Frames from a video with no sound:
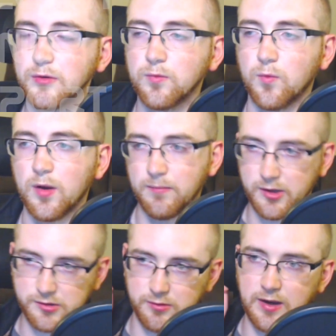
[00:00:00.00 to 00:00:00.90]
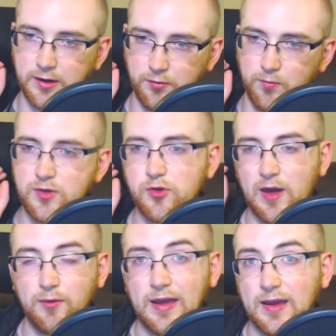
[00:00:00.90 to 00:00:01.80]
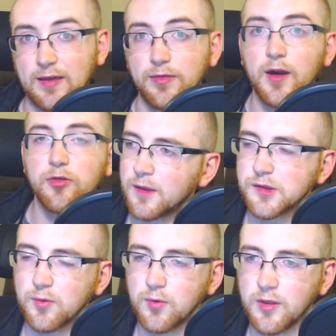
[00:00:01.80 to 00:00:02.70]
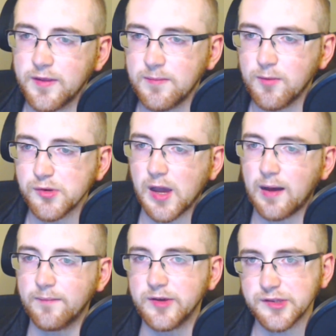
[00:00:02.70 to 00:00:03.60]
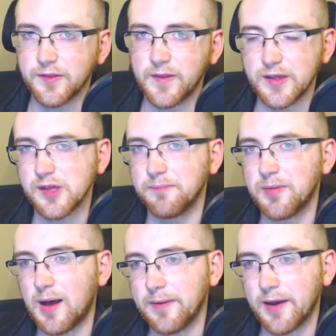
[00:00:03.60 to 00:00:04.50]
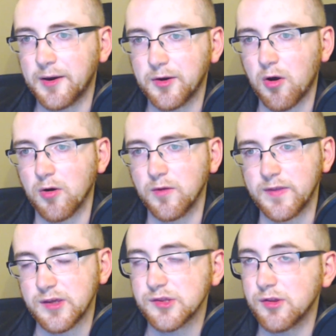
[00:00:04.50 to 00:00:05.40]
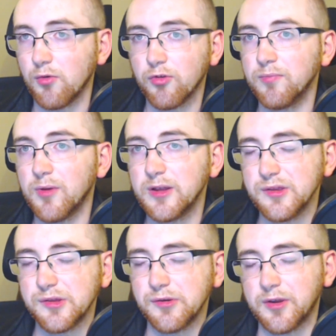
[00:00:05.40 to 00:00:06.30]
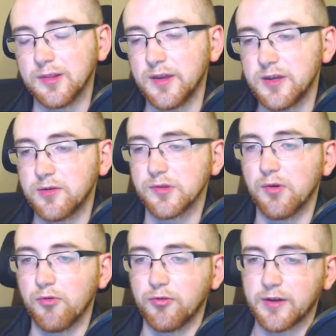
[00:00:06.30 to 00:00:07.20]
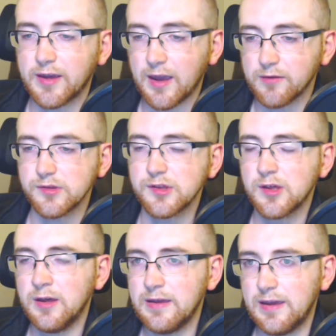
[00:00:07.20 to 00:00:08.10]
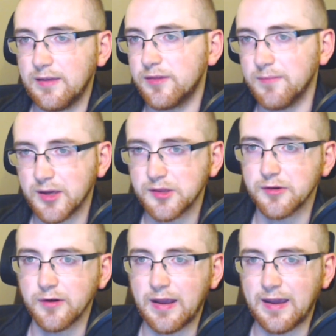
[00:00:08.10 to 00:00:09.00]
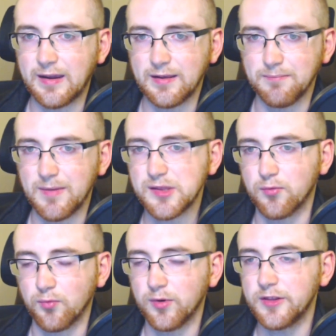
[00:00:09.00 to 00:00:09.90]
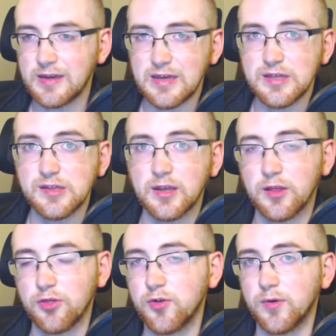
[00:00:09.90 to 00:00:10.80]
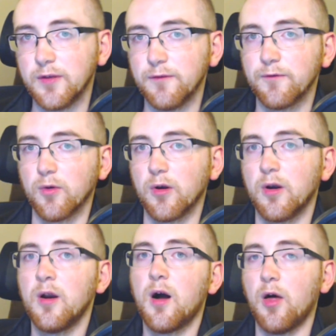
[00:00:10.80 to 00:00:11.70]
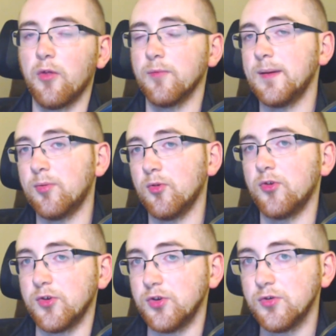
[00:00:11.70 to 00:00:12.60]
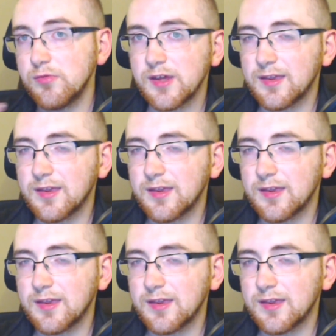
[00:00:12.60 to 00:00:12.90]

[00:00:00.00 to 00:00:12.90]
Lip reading: what Mixer can reach out and touch. So one of the most obvious things that pop out are the social buttons. You can link your social accounts into Mixer, and it makes it really easy and intuitive for other people to use it